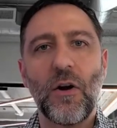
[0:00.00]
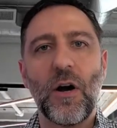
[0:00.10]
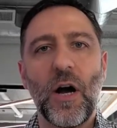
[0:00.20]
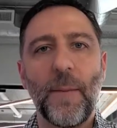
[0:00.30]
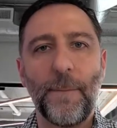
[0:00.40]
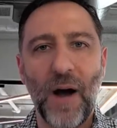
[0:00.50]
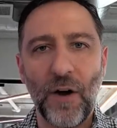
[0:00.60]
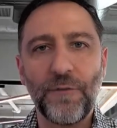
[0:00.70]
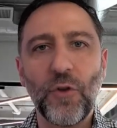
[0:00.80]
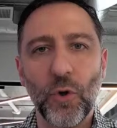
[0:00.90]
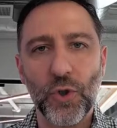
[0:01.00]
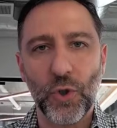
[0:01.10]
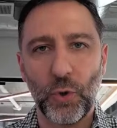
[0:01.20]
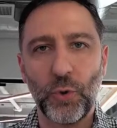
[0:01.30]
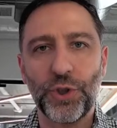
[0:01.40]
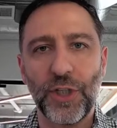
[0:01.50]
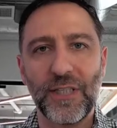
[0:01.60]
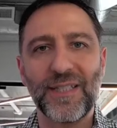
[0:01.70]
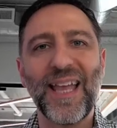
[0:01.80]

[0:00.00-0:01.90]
of those solutions